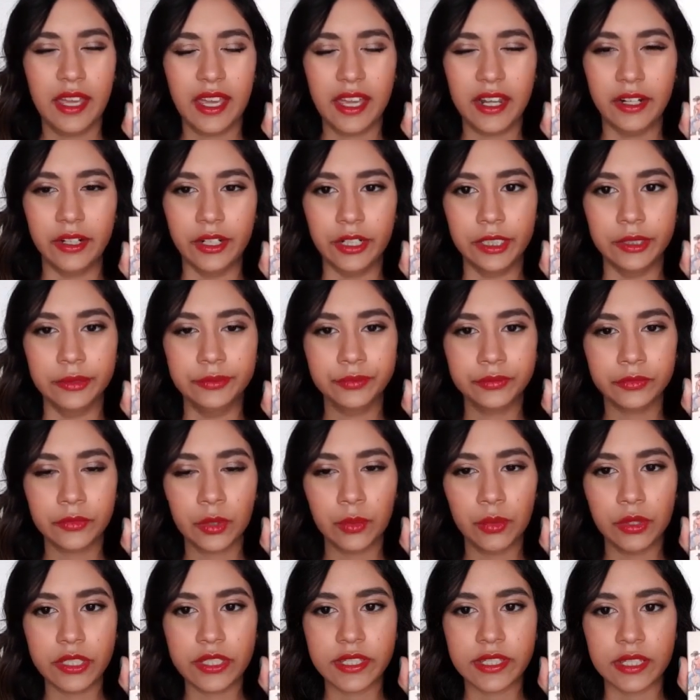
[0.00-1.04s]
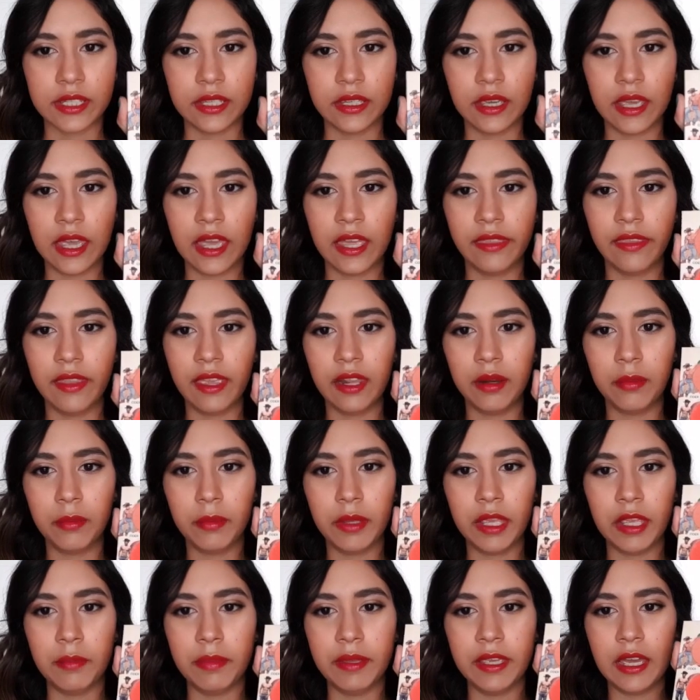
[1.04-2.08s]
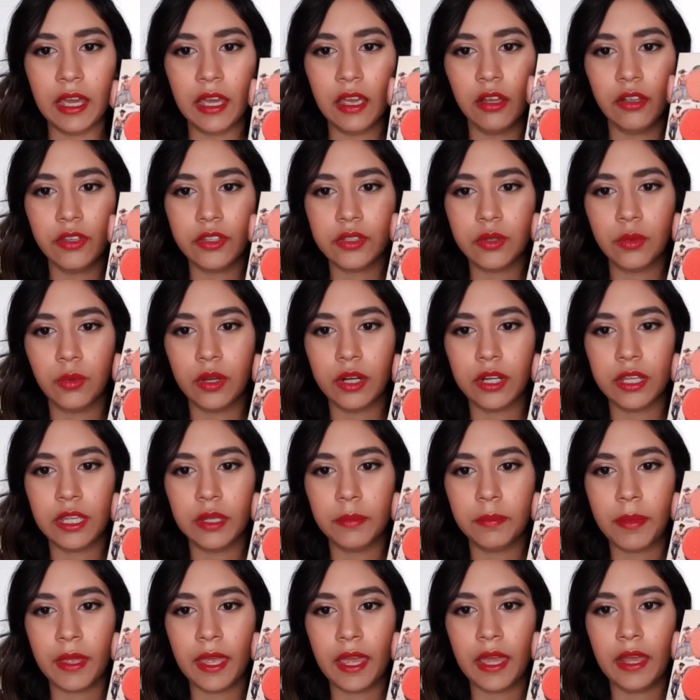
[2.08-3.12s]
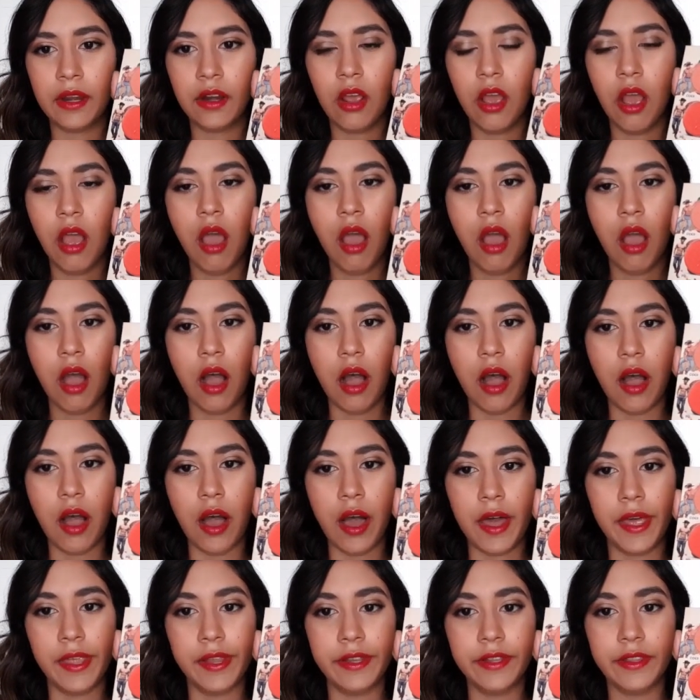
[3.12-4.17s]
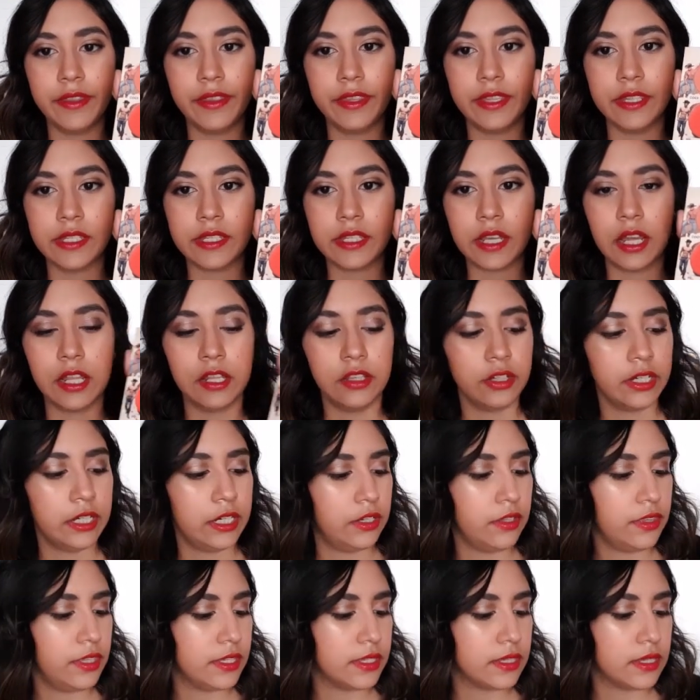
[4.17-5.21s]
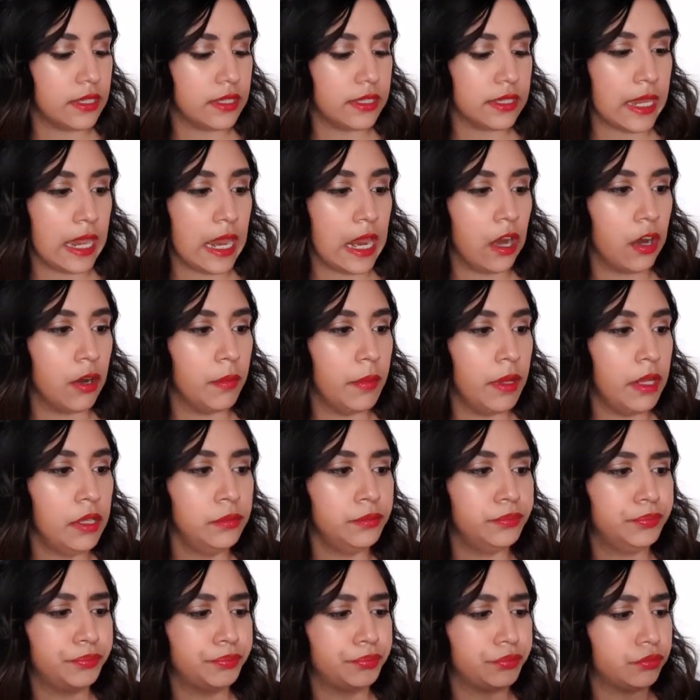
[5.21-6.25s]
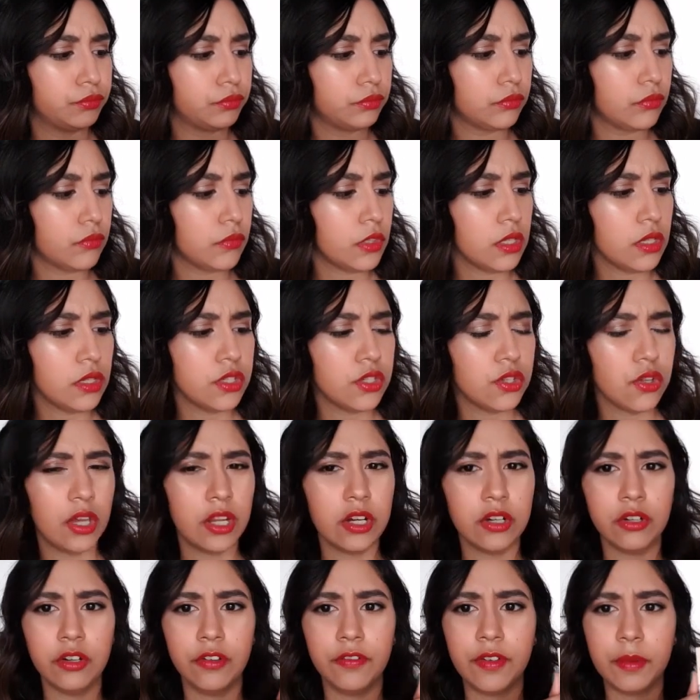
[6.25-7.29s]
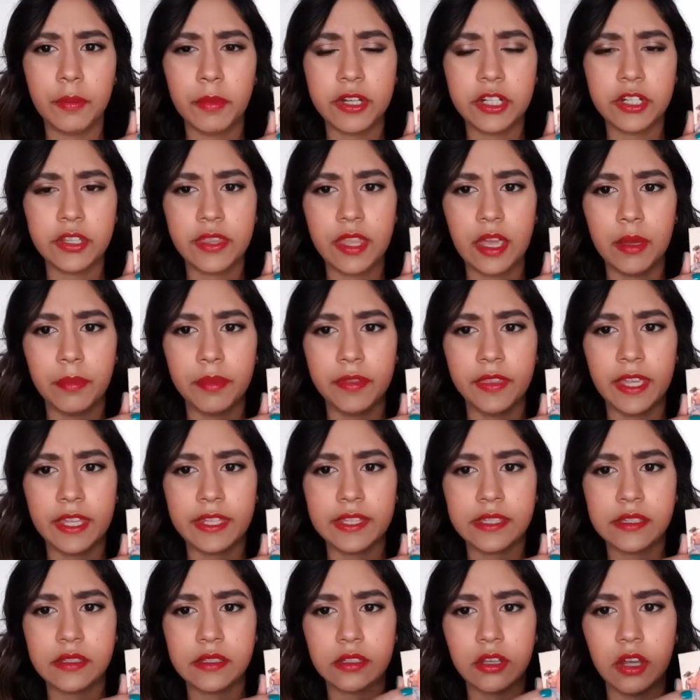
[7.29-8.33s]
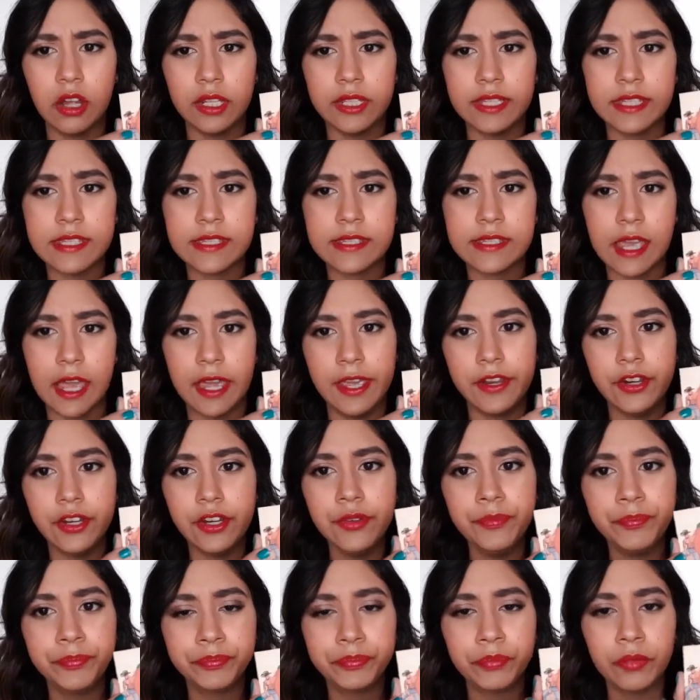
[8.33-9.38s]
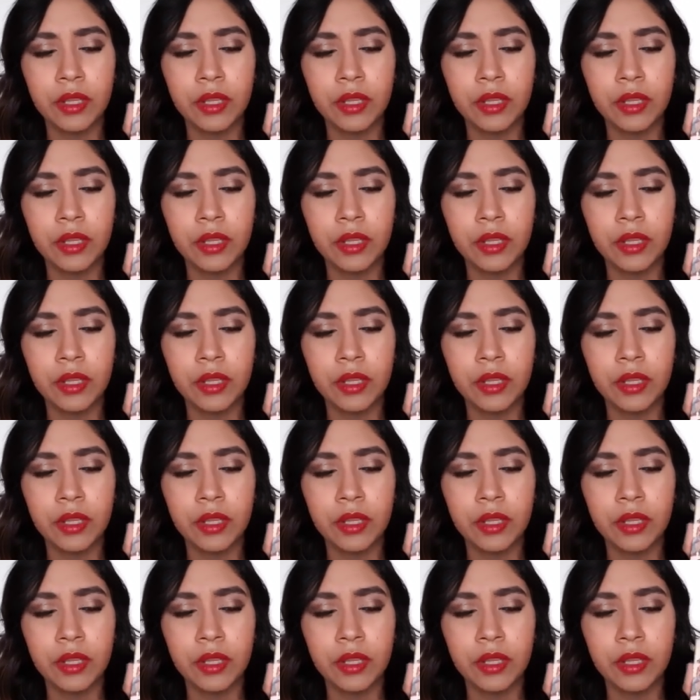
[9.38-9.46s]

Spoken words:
I don't know. We'll see. And then maybe I also want to hit pan on this color here. This is Caramel. So I don't know if I mentioned that, but that's called Cider.